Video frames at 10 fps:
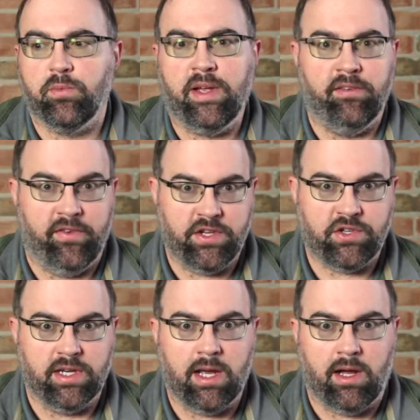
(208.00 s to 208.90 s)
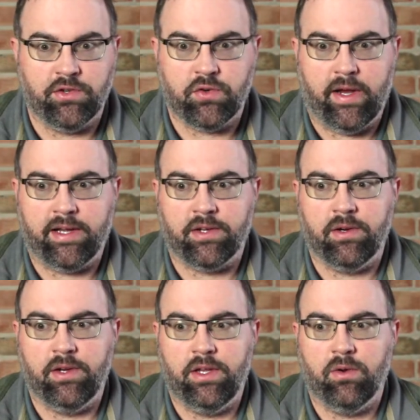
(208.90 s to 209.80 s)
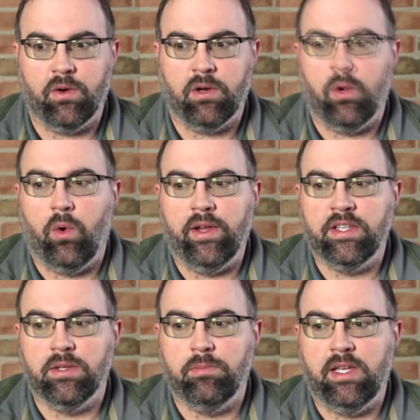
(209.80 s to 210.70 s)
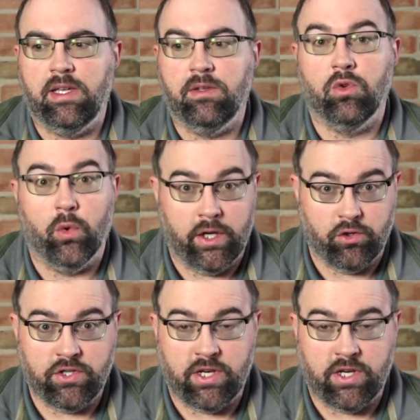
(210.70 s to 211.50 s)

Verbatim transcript: a renovation contractor, you're going to be doing your